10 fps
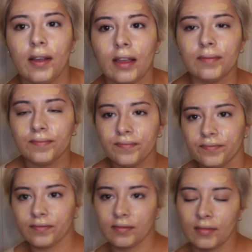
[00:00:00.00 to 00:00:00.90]
Okay.
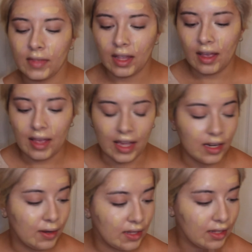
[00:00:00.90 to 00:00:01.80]

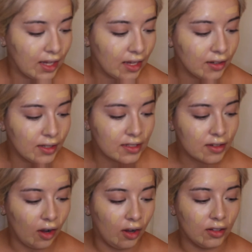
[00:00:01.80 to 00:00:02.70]
Anyway, the candle is
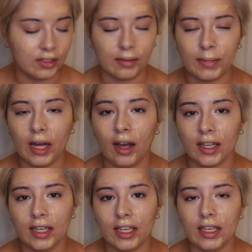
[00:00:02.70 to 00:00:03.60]
called
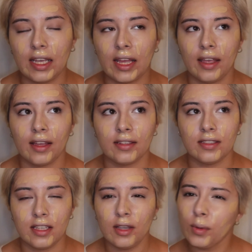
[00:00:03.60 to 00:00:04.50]
Mahogany
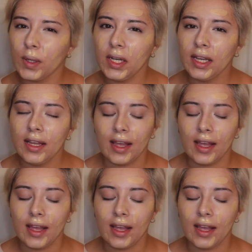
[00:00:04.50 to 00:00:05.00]
and Teakwood,